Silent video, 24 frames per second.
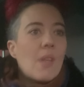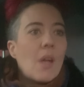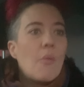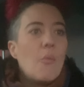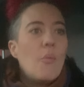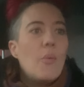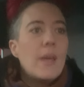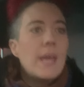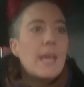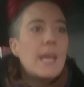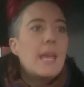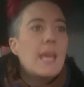
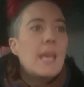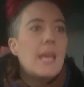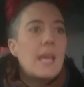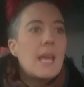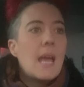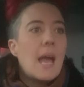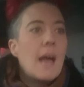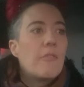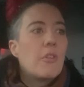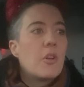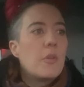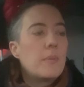We
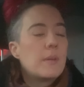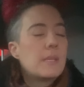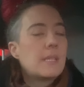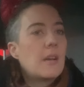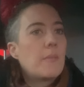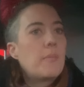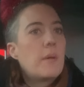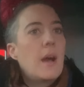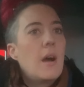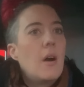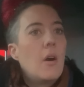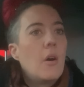have opened
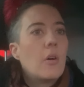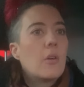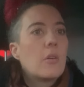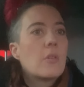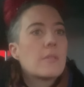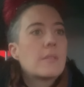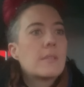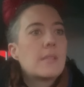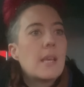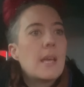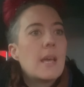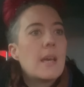up our
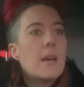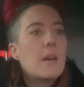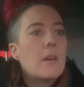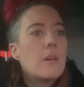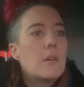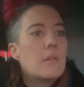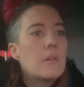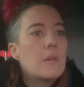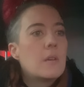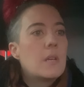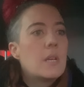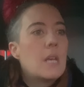
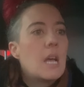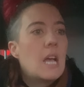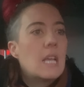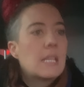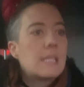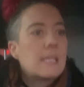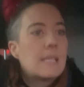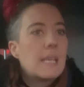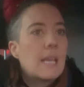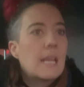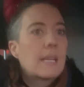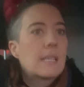wholesale
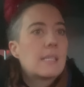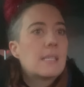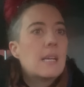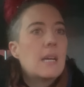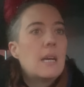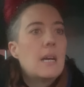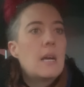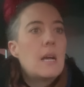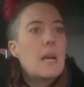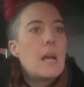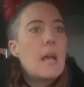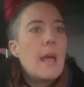sector,
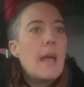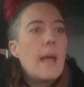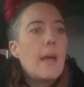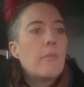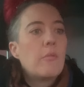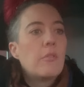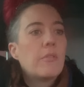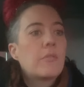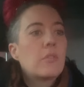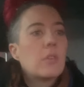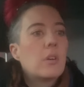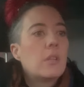and
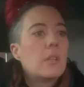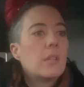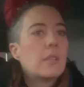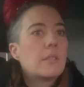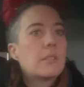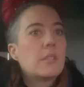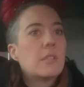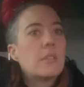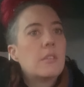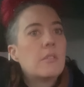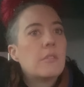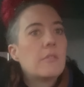we've got
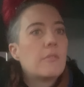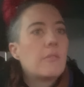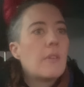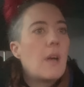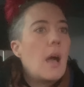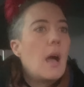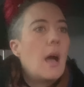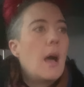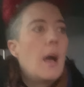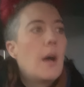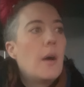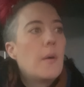lots of
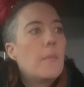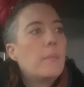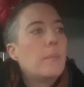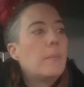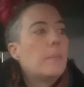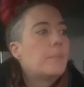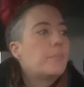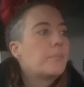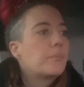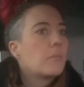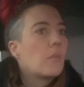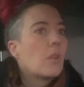
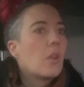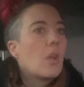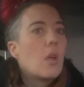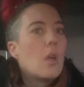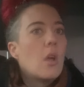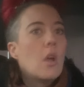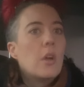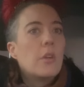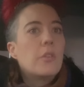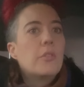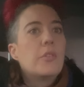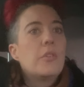
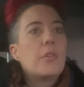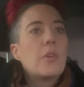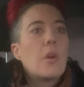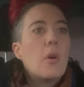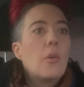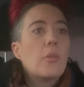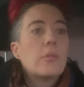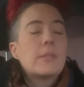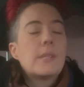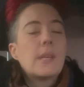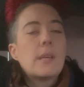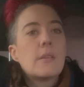new
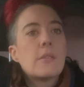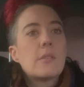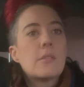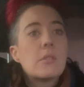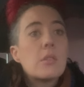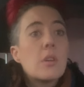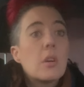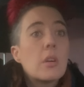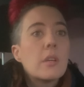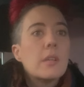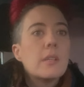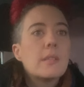wholesale
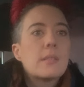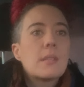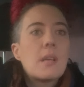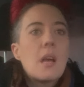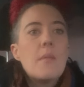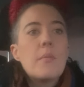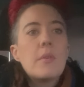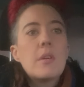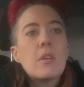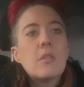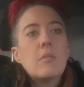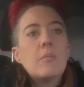stockists
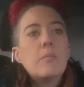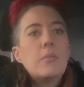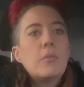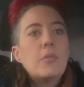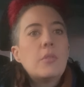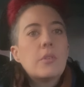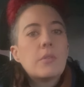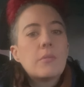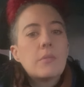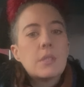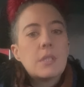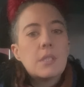coming on
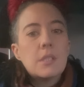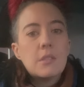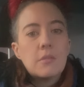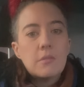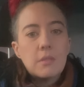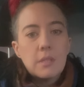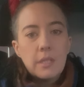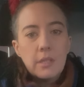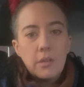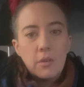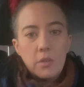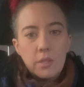board, which is
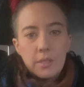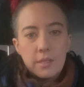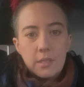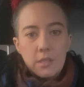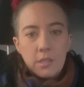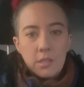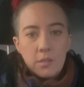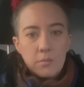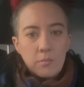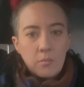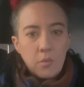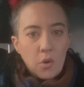really
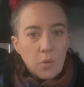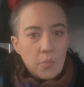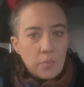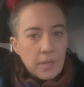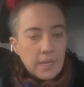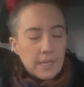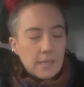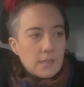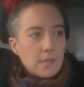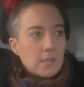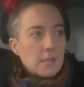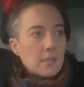awesome. More
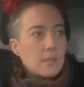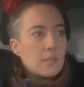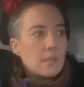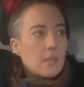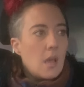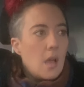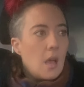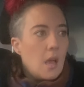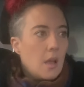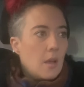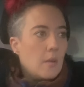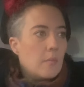places
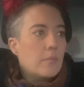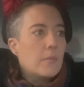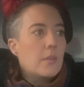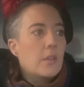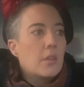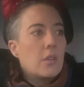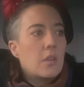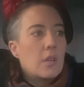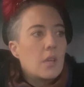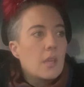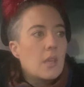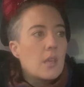
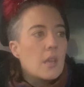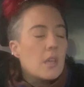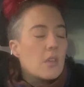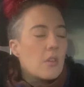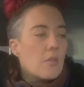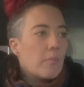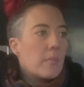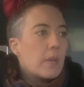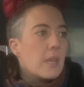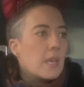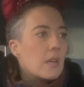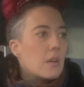that you can get
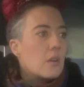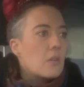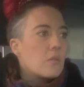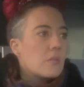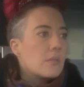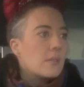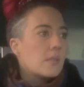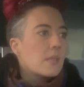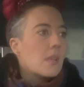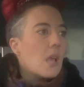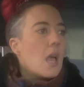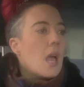your meals.